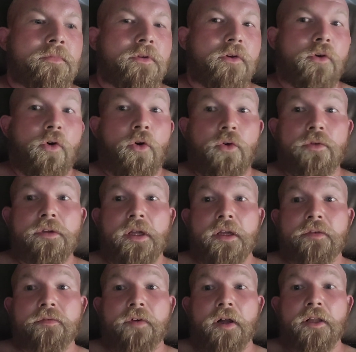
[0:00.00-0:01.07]
The
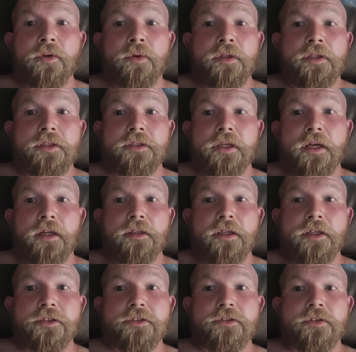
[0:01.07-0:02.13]
cult-like following that the
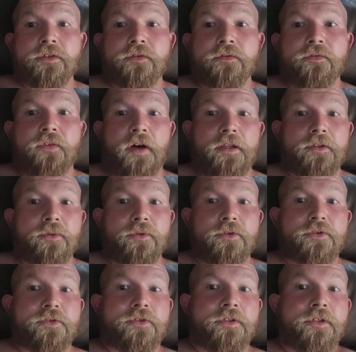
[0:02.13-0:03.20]
LS
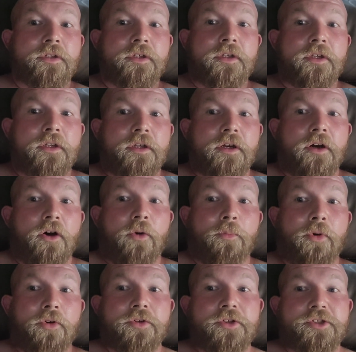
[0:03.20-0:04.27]
followers all
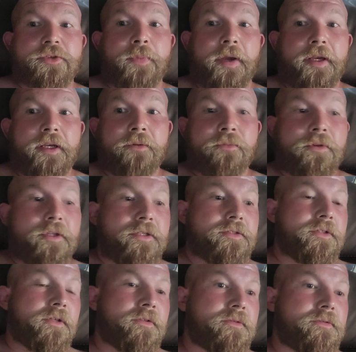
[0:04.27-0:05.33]
participate in with
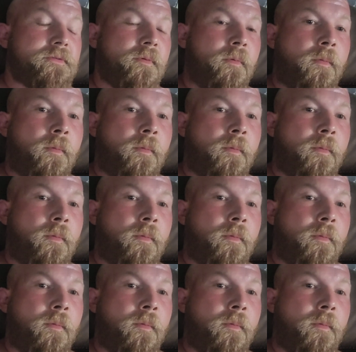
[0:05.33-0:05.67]
each other.